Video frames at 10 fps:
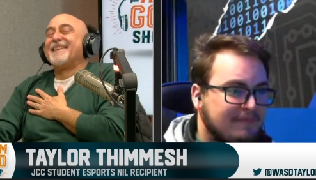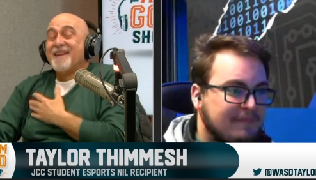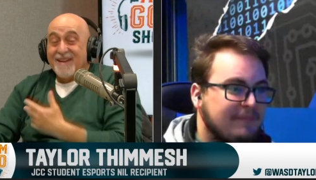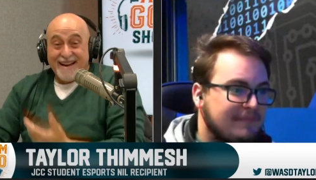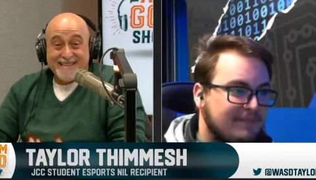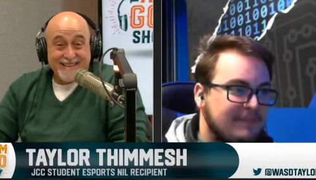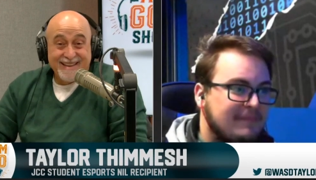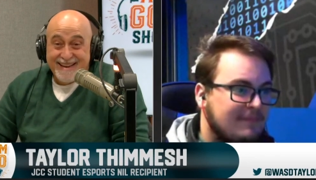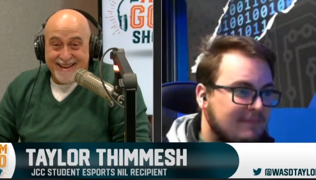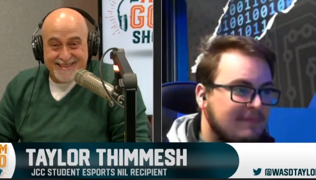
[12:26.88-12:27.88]
Speaker 1: that's it.
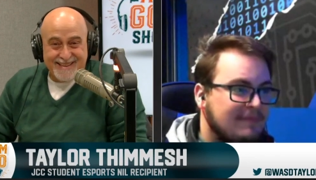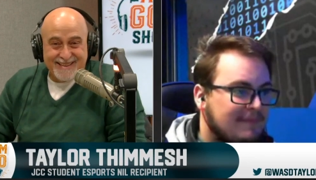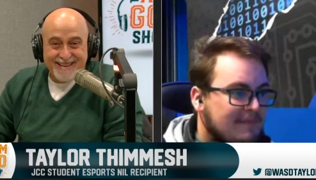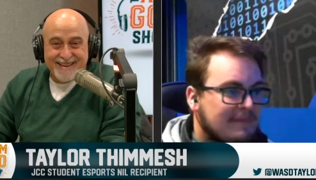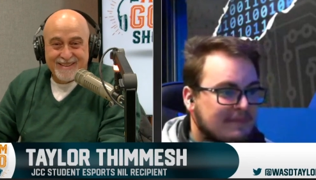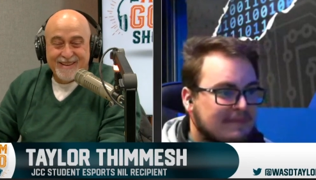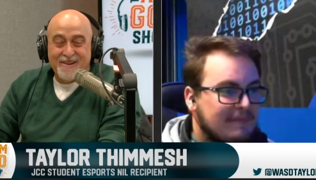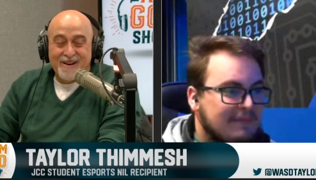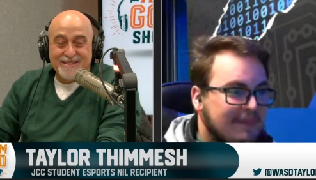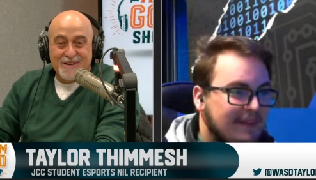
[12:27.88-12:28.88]
That's illegal
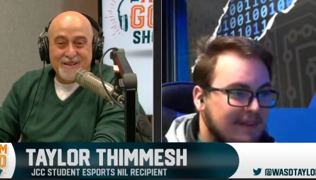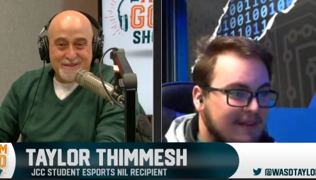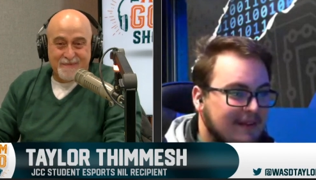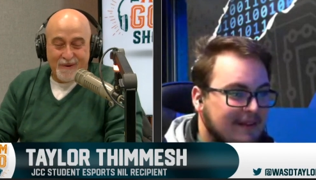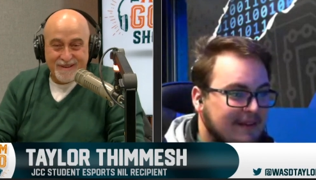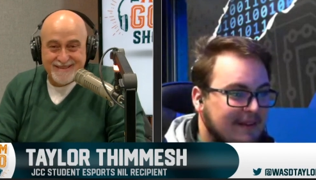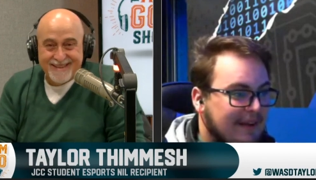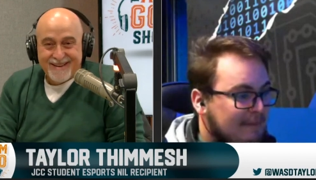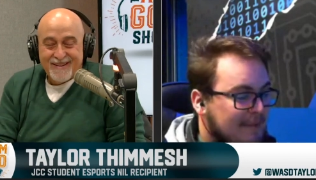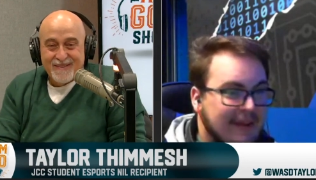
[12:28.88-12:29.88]
across all sports.
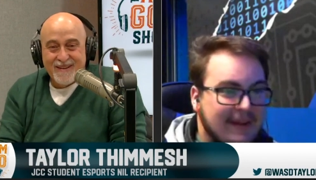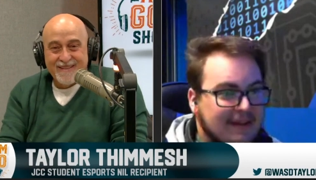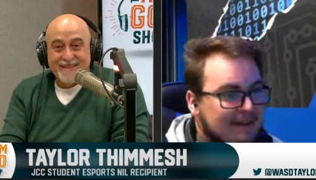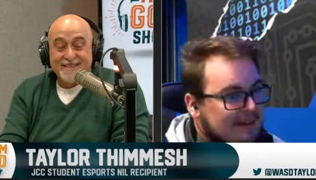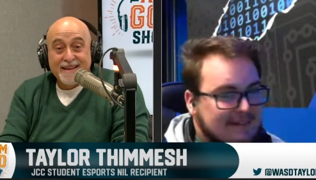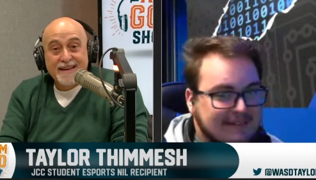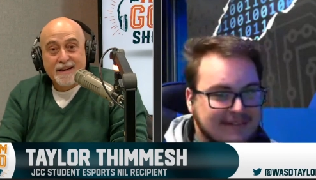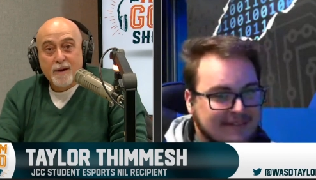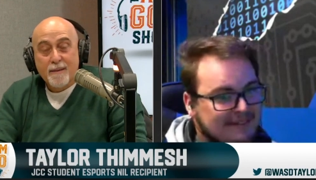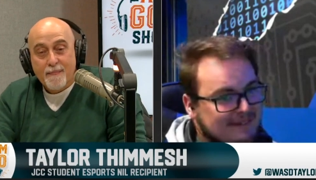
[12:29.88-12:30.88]
Whether, um, yeah.
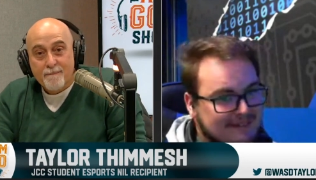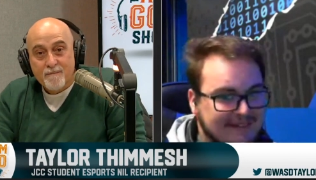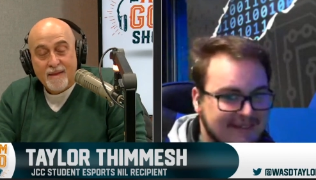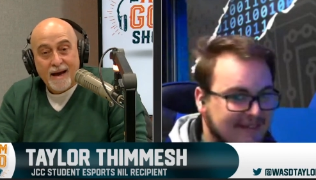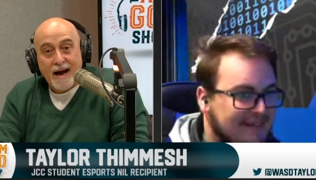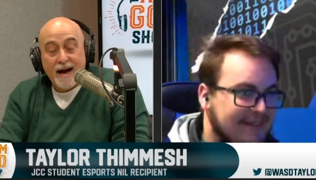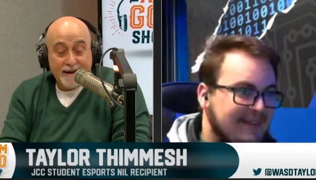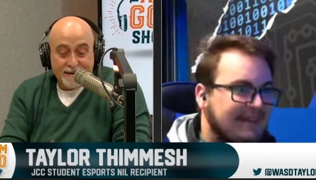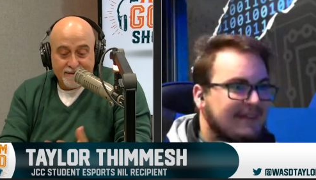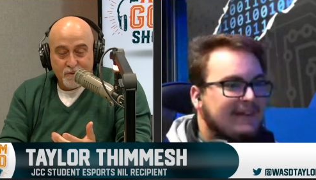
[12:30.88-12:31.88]

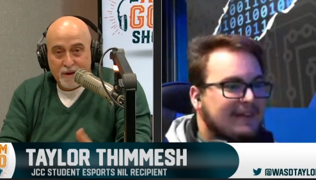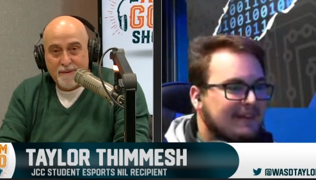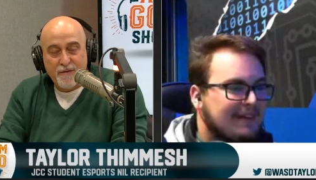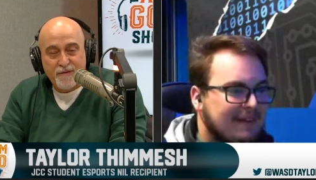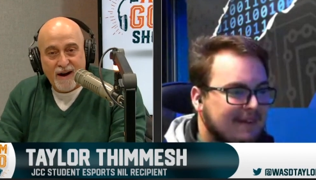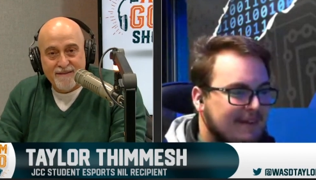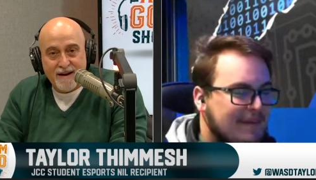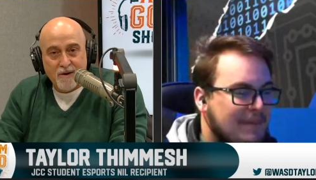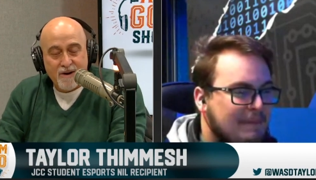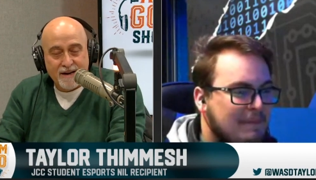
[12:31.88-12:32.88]
what about five
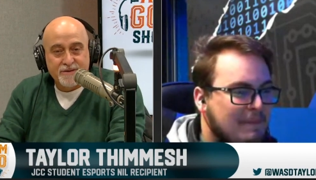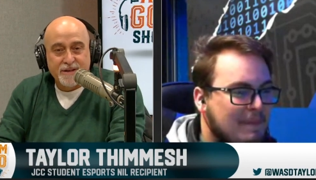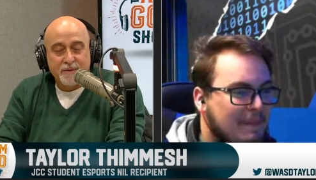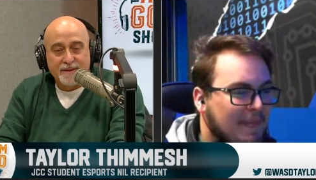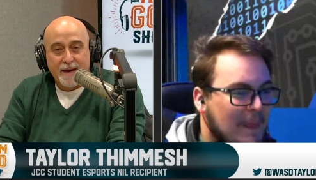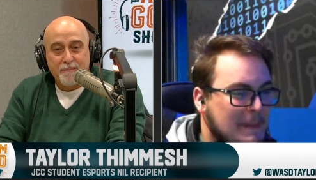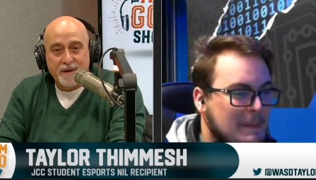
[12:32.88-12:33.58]
hour energy? Would that be